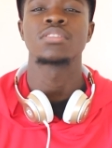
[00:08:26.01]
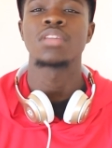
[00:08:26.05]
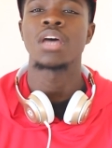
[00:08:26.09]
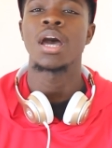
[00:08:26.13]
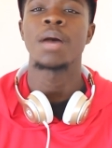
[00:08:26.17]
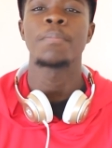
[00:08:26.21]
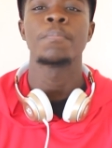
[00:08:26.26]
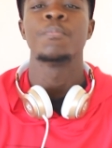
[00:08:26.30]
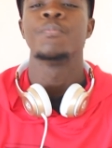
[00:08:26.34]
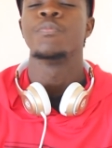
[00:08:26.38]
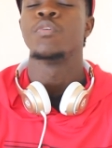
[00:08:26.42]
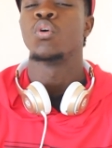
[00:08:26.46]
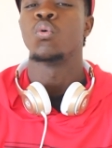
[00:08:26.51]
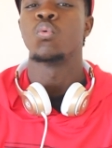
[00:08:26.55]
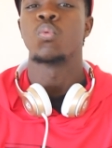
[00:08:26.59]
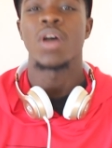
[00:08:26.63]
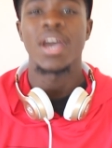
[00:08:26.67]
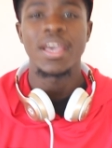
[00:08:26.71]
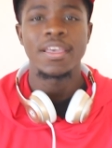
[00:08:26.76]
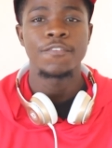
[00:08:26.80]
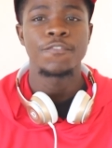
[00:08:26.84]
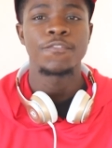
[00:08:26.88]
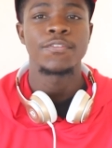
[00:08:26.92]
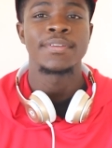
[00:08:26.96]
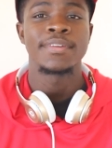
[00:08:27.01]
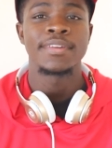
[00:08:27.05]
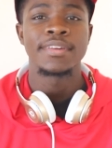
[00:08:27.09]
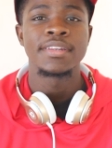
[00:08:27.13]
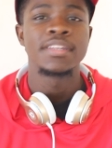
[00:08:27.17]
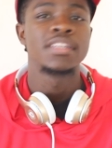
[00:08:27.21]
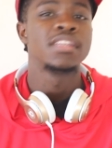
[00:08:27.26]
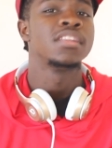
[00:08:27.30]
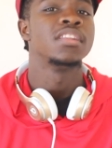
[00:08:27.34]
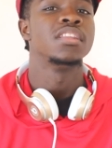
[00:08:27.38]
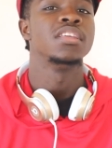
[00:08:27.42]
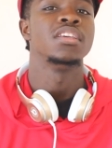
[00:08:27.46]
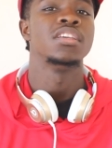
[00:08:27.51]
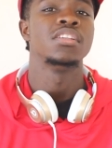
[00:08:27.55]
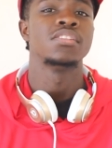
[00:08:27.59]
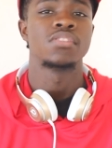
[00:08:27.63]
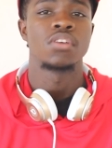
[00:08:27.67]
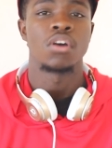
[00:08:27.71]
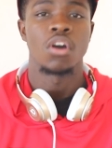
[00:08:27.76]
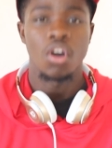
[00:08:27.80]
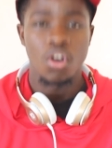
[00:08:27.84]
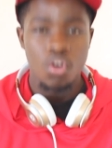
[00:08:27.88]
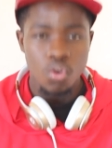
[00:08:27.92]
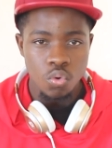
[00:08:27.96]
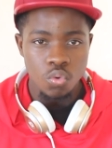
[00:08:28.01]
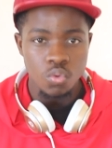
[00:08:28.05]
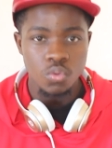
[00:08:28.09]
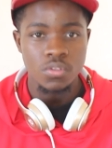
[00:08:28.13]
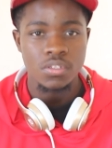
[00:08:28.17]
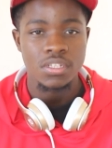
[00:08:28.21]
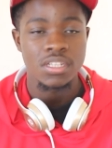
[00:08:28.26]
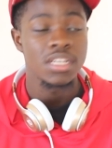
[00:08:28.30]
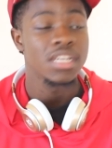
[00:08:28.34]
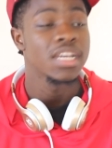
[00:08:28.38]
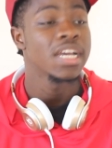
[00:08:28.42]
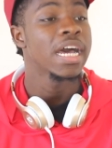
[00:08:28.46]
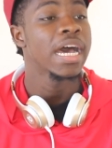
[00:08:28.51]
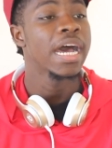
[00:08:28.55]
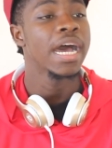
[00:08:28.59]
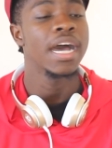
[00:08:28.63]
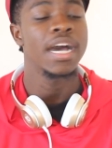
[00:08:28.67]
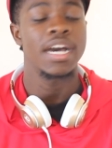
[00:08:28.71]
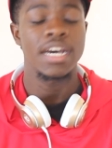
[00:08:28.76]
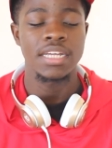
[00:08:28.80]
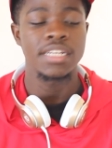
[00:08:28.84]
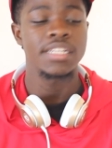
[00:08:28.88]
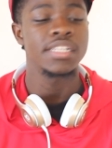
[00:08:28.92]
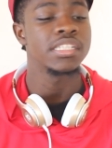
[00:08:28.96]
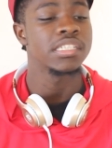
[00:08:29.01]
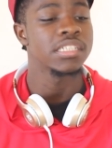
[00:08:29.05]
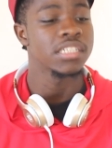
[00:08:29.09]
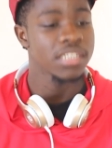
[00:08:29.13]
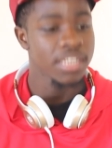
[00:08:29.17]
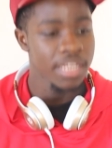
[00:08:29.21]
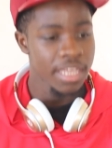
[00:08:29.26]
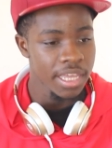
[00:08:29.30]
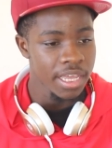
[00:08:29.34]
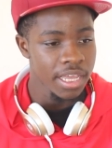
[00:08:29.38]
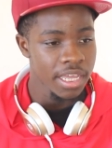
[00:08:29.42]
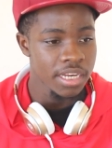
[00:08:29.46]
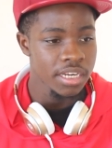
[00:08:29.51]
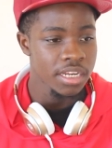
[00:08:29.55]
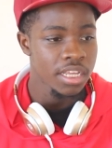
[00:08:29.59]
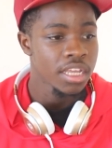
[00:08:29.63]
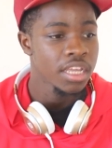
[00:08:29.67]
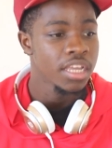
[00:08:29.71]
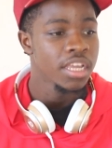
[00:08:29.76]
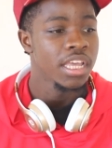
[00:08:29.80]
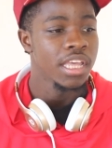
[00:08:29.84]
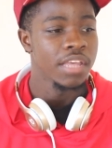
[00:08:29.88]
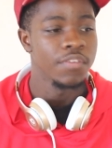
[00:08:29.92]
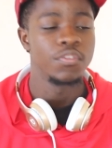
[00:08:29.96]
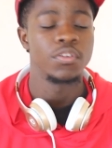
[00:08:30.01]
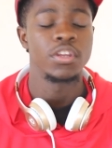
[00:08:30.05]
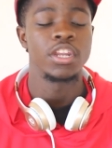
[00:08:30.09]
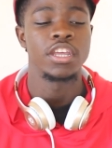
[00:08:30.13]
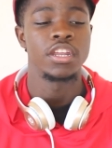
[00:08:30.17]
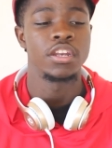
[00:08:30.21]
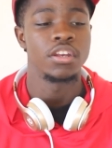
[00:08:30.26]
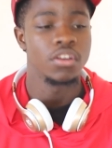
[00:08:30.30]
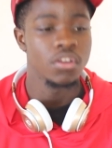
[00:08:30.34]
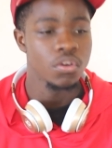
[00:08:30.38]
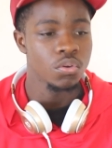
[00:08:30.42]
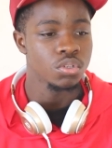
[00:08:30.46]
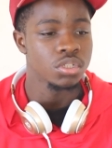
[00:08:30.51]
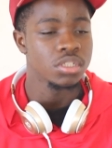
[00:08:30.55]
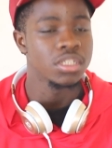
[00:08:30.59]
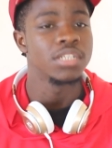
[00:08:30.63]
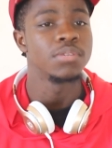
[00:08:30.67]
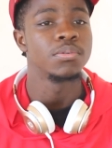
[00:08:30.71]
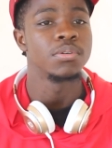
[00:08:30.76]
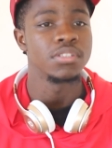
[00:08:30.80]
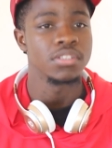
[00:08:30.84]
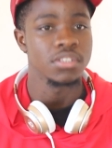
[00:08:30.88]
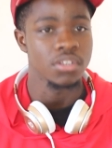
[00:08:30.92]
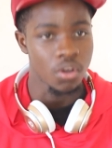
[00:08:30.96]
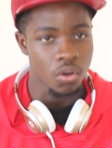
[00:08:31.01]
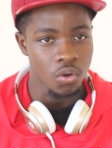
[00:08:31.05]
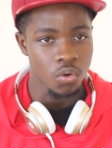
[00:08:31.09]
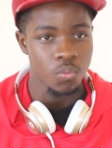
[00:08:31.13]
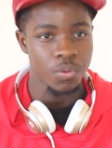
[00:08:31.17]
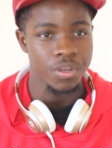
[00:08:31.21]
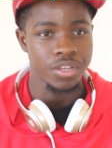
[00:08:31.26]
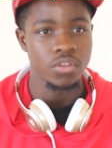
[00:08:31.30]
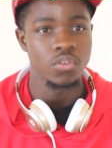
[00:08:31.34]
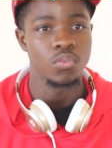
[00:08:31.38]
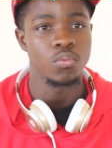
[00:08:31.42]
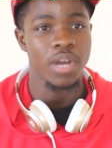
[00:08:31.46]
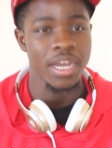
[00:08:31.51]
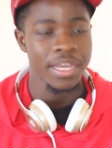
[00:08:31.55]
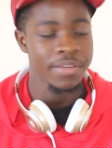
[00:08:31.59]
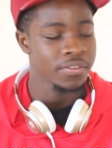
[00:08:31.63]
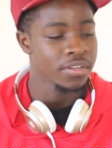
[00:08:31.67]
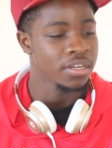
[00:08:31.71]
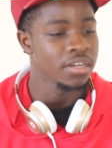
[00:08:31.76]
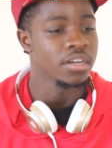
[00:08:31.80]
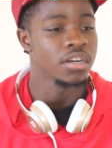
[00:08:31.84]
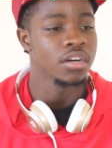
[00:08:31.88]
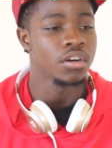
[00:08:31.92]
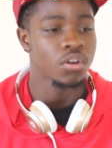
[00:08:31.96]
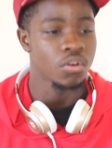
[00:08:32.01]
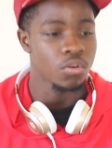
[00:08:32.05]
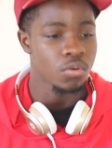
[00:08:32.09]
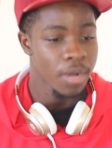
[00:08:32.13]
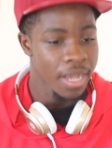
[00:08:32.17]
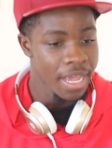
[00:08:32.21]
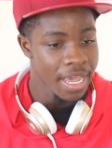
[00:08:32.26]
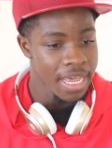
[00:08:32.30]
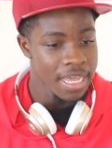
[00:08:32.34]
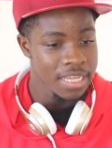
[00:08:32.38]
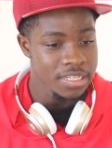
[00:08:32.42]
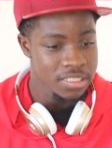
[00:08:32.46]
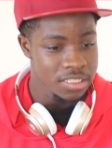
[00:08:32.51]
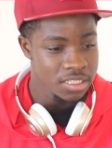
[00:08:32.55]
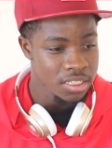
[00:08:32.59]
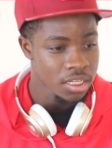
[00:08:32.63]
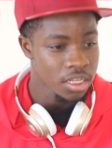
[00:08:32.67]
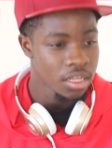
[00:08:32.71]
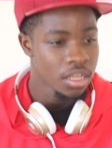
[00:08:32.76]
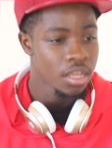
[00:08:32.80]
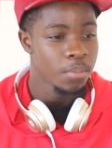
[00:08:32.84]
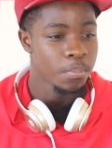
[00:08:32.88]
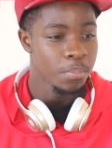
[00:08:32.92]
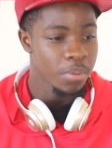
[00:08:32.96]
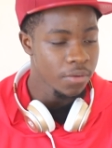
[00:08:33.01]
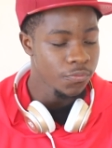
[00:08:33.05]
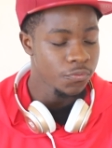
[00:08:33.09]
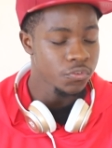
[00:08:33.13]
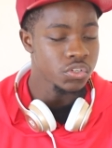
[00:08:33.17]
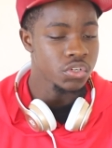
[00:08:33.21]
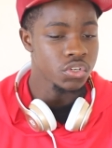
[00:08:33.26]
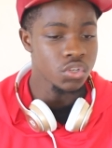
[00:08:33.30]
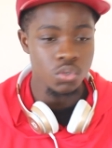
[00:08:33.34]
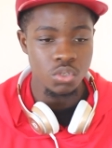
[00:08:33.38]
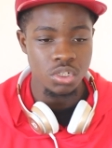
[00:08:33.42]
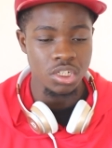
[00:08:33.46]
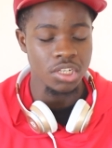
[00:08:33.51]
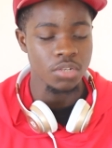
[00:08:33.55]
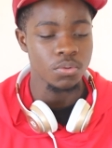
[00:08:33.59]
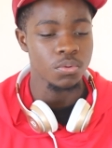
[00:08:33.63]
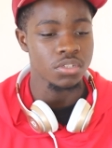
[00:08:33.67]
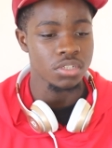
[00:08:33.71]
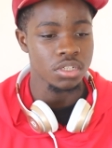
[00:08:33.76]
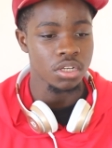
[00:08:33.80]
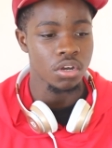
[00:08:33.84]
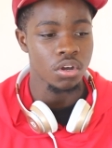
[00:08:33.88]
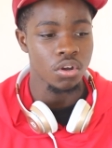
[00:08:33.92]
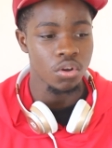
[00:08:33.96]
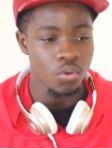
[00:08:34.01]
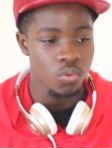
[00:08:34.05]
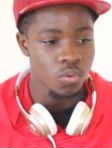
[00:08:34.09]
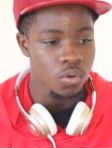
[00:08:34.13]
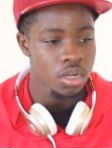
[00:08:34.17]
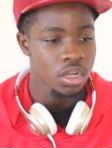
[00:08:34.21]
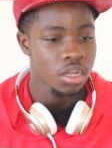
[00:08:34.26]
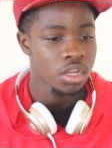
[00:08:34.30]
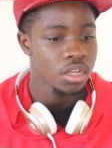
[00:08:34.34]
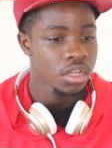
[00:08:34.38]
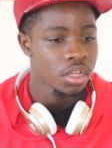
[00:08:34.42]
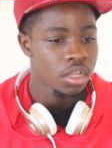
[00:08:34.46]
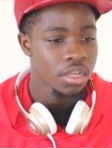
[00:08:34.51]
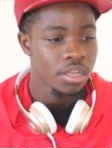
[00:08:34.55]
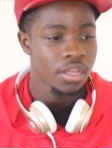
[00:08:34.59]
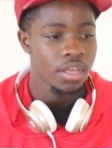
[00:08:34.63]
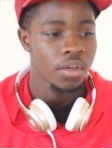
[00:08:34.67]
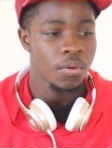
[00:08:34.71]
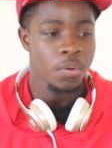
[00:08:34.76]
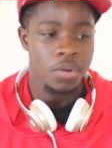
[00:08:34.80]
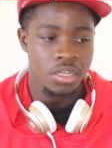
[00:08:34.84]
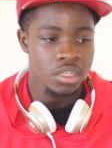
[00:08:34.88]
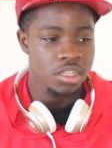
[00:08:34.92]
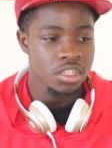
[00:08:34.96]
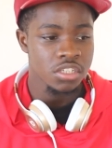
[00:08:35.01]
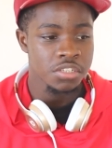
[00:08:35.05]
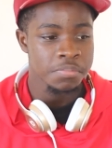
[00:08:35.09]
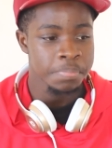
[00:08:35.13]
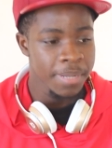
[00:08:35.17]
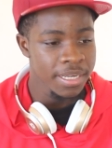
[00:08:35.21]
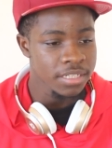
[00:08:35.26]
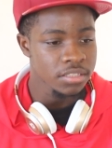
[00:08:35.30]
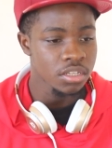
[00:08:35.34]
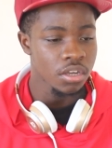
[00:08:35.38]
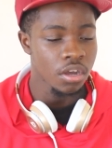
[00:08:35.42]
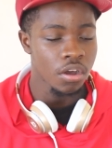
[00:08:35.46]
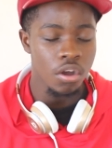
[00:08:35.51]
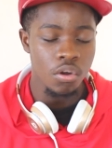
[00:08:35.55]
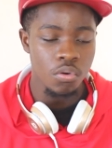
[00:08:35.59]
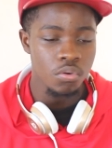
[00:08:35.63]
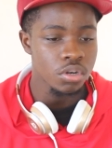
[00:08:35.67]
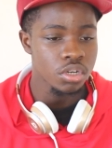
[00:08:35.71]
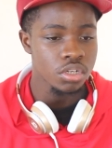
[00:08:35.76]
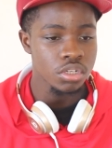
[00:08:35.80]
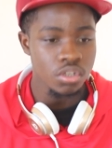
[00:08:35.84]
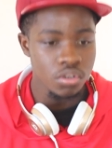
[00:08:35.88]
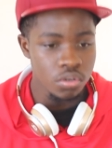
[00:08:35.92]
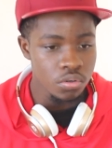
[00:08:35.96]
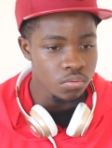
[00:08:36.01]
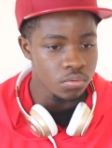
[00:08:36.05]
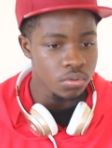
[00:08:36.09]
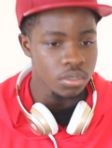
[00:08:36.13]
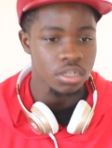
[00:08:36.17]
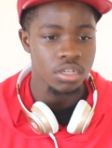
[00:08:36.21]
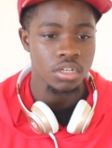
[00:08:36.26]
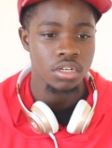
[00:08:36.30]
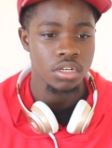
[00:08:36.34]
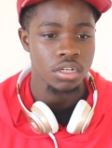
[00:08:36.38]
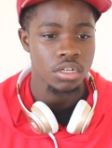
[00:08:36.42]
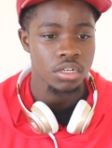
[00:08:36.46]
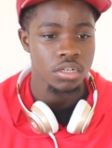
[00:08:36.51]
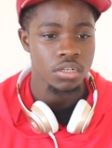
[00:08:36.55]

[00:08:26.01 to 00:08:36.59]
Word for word: Stop wiping these holes. I understand if you didn't know she was a hoe and you wiped her whole ass. But if you knew she was a hoe, what do you expect a hoe to do?